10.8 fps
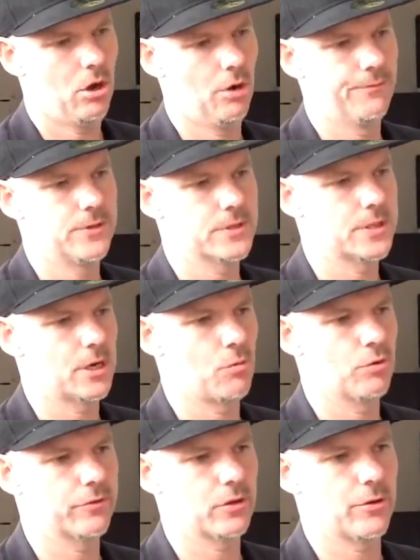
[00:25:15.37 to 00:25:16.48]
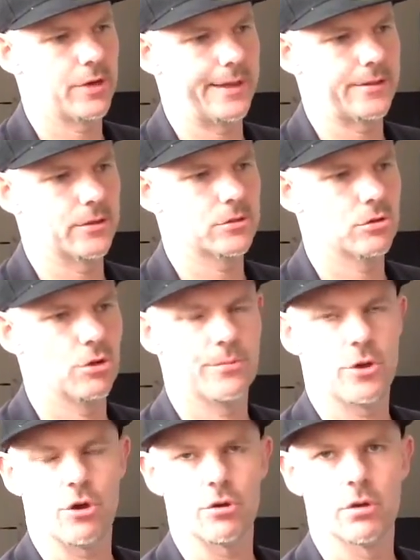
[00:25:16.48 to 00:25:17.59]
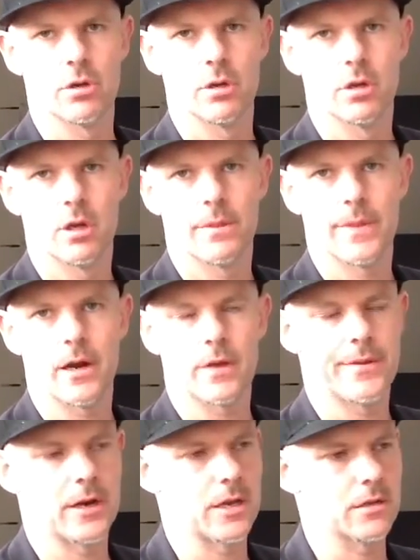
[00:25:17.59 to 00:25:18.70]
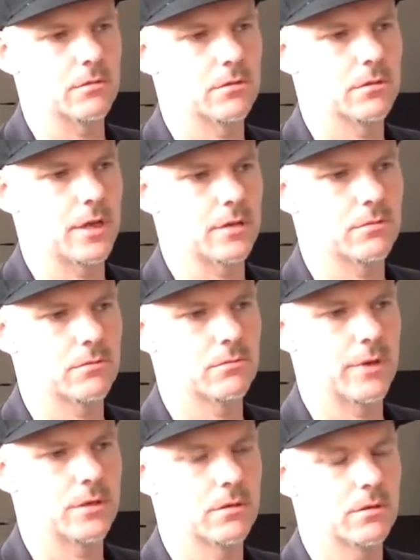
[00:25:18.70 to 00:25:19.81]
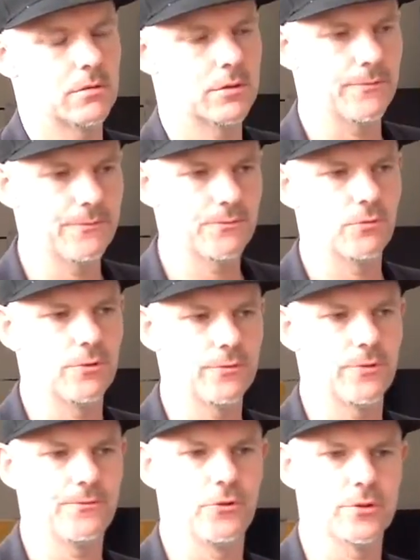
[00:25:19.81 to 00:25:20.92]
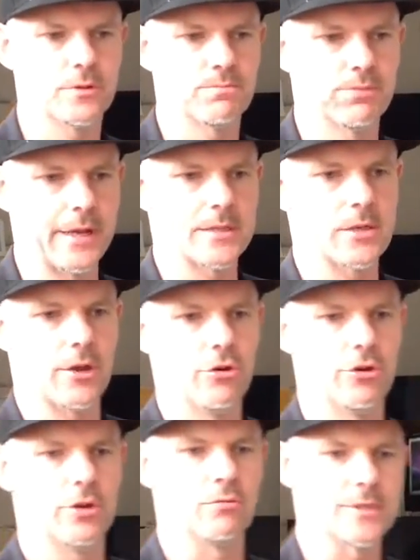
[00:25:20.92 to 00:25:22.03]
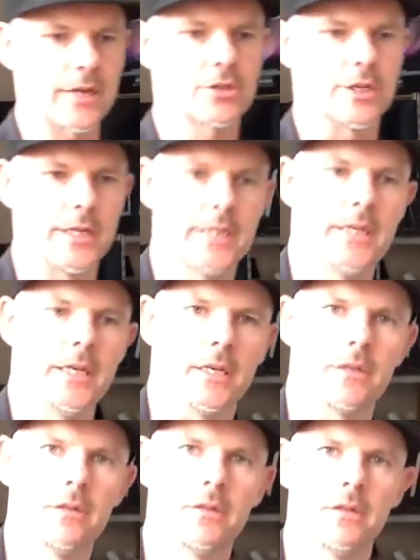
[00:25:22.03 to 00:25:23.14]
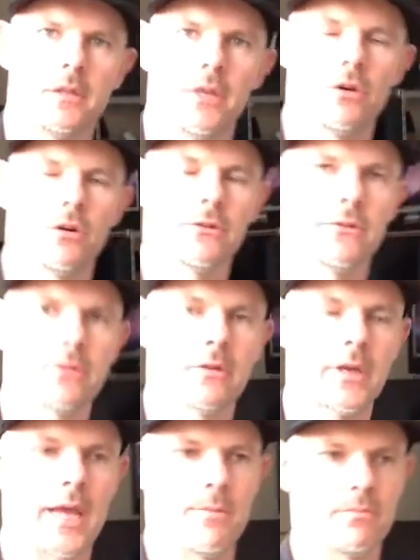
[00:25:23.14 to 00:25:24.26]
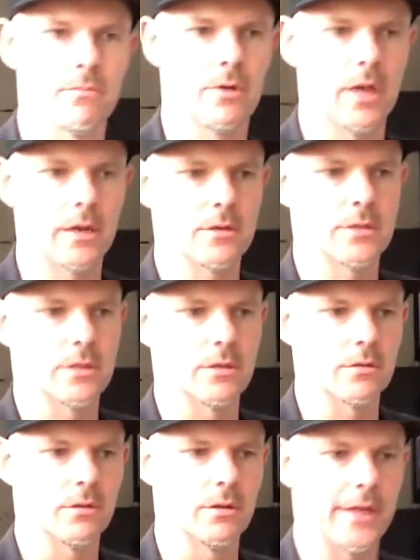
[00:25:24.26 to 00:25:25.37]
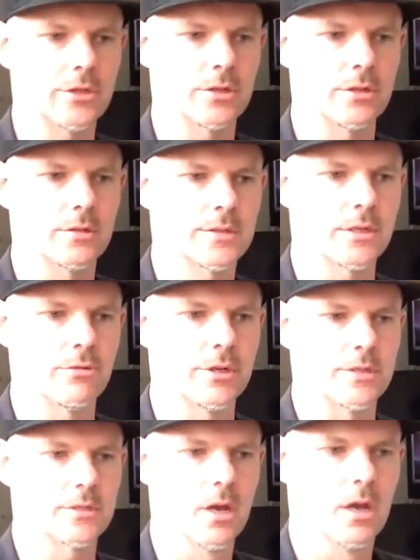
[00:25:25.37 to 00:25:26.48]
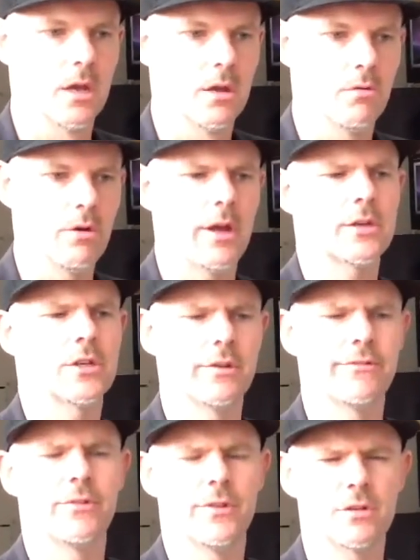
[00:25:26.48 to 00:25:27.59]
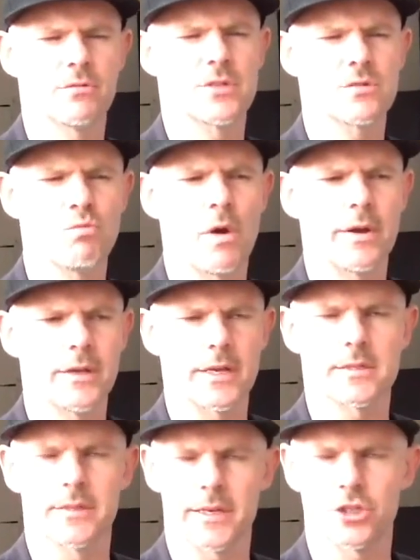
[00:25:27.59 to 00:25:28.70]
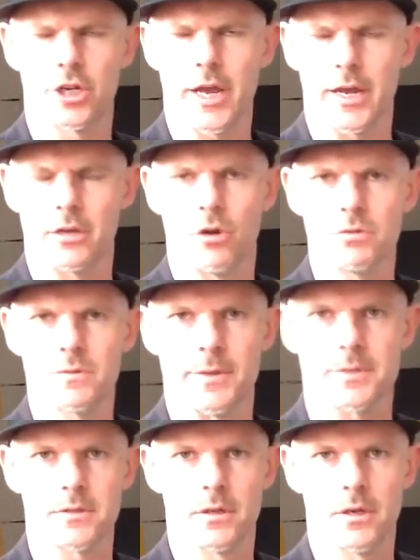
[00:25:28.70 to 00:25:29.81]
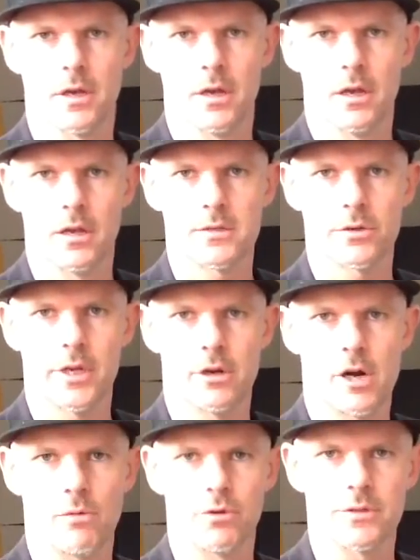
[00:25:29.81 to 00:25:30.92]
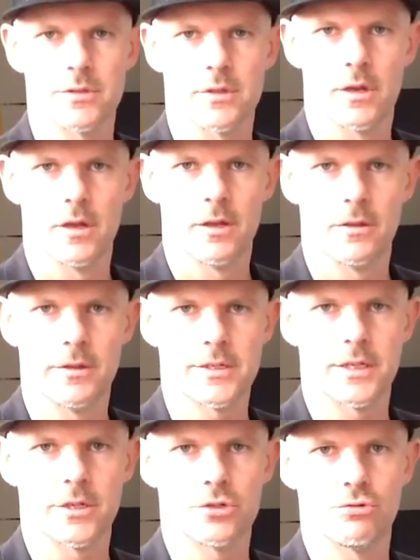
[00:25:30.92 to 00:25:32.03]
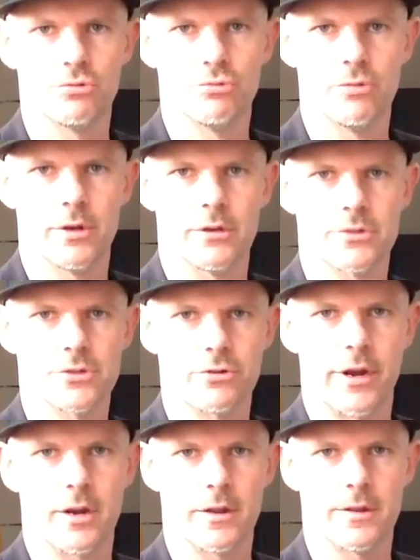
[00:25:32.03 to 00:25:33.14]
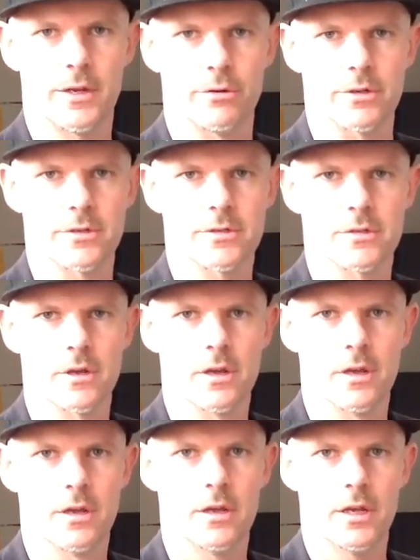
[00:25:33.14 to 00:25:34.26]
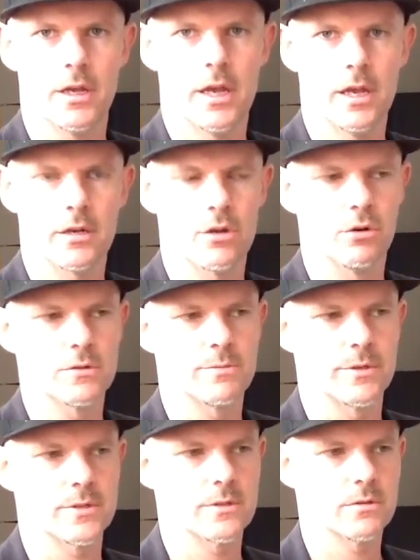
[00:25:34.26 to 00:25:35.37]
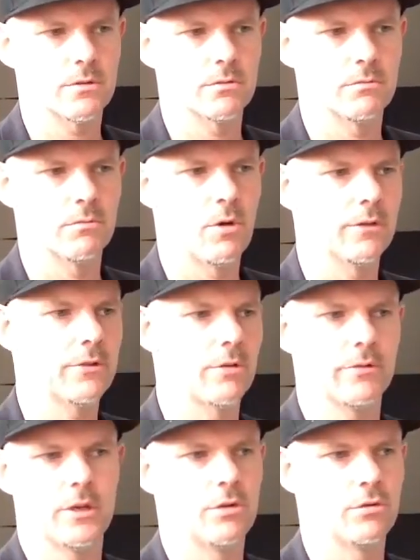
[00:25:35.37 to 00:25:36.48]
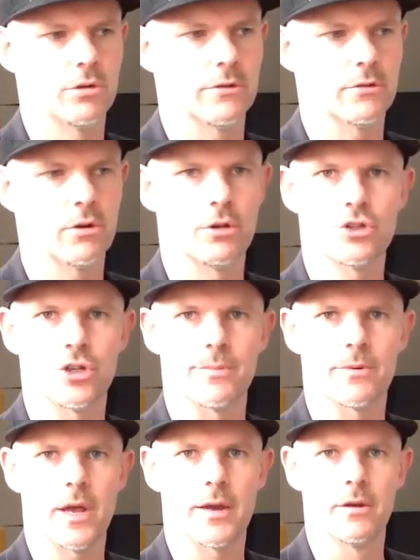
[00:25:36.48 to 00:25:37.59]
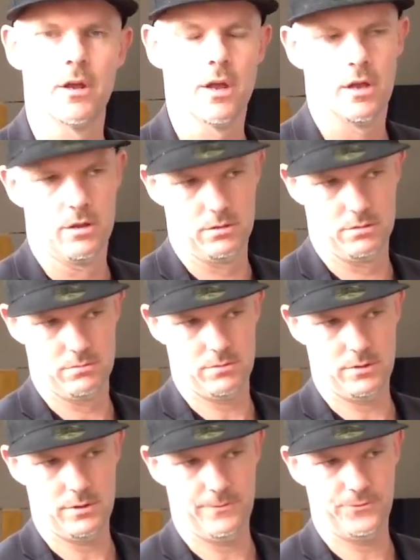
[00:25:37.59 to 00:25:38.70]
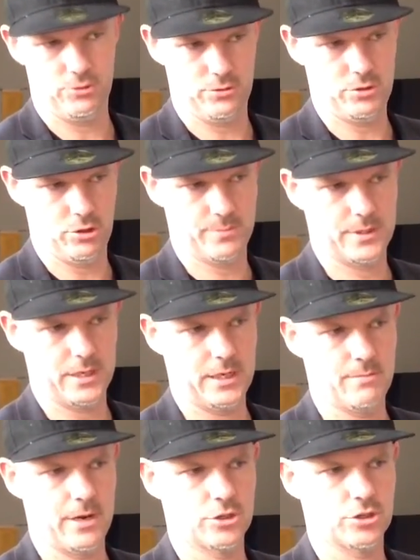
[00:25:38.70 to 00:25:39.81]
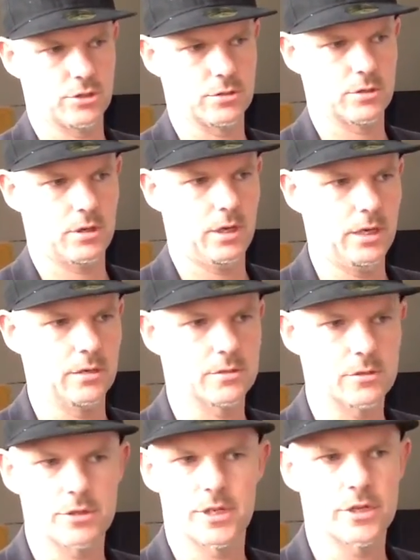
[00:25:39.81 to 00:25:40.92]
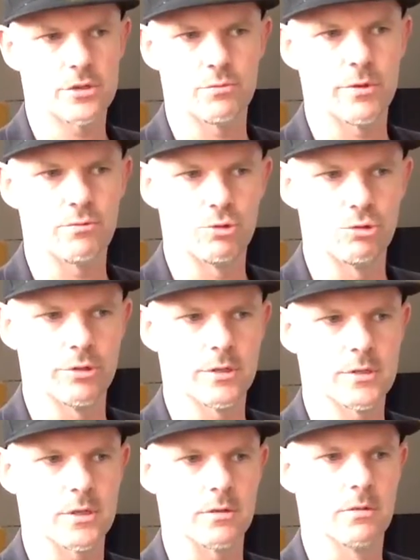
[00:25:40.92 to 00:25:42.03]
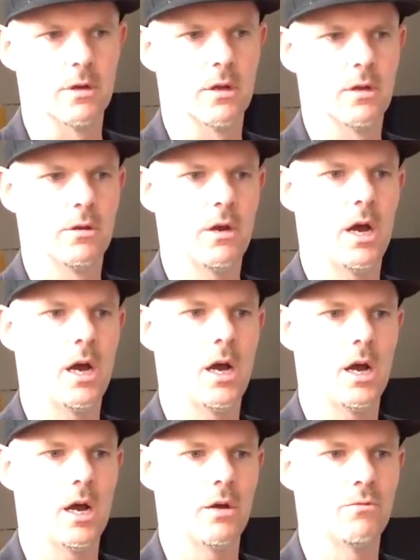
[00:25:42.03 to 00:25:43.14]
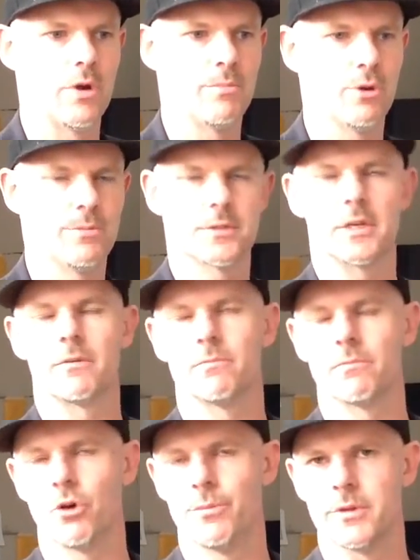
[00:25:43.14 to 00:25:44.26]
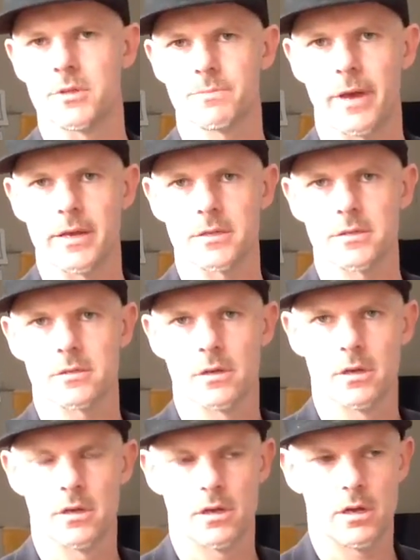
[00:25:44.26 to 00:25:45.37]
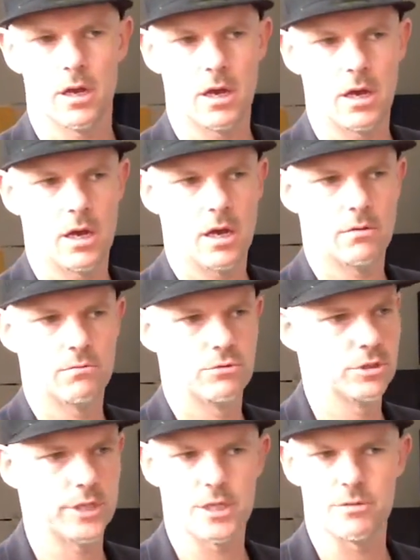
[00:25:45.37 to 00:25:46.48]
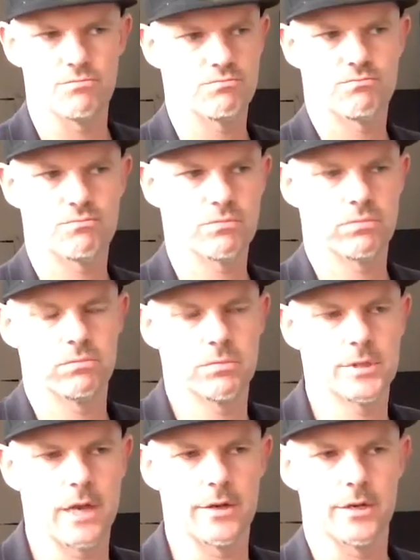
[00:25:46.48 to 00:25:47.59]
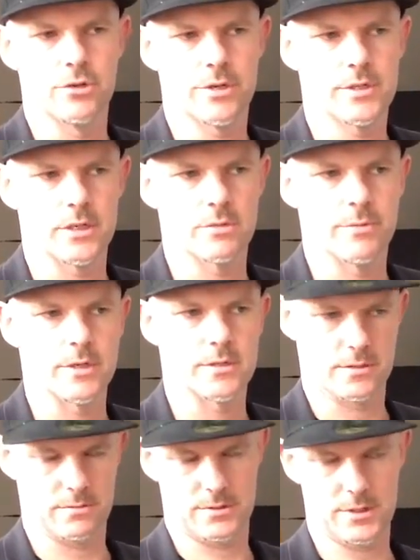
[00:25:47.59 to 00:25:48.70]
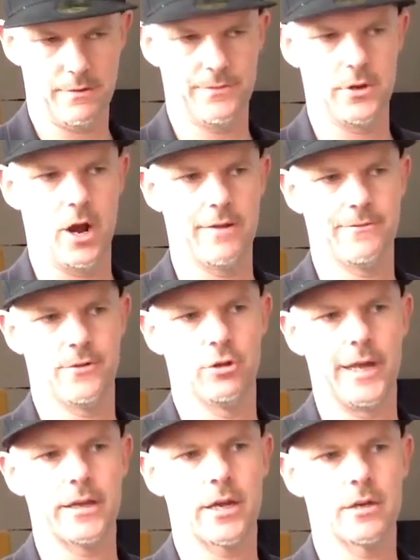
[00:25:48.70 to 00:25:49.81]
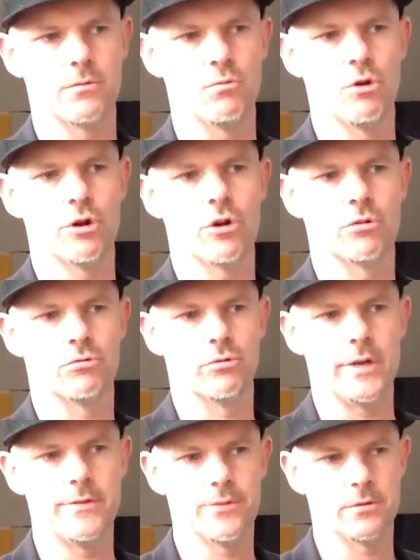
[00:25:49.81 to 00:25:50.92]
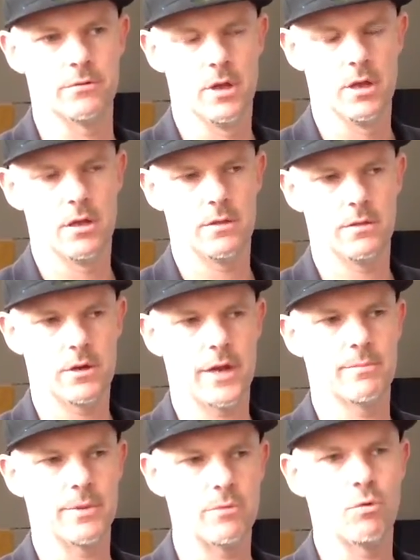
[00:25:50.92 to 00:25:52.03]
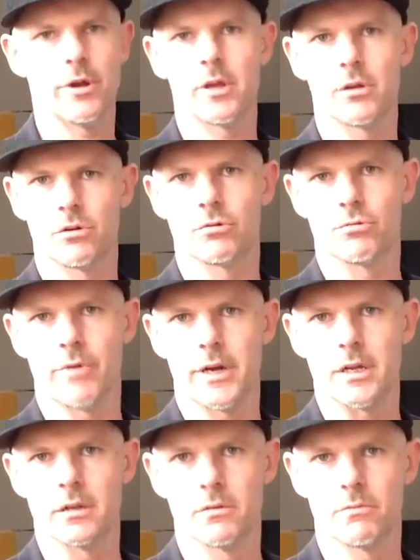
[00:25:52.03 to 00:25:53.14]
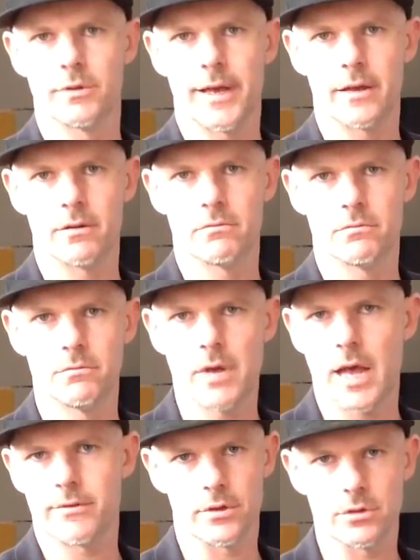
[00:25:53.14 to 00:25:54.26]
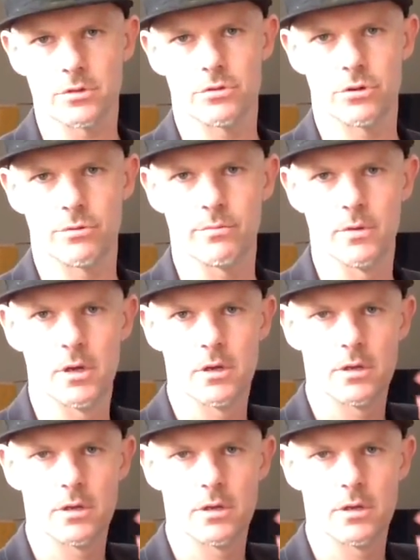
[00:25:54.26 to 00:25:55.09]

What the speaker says: obvious that I wasn't going to let the term go. That when the first place I heard it was actually here. Nikos came and did a lecture series. Well, actually, I even think it was just one guest lecture at Goldsmiths. And so here I was listening to an Australian theorist at Goldsmiths whilst I was here on a scholarship, and a few terms that he mentioned in association with ruins and repurposing urban space really sounded interesting to me. Stuff that I felt like I could work on, or even that I'd been working on already without having a term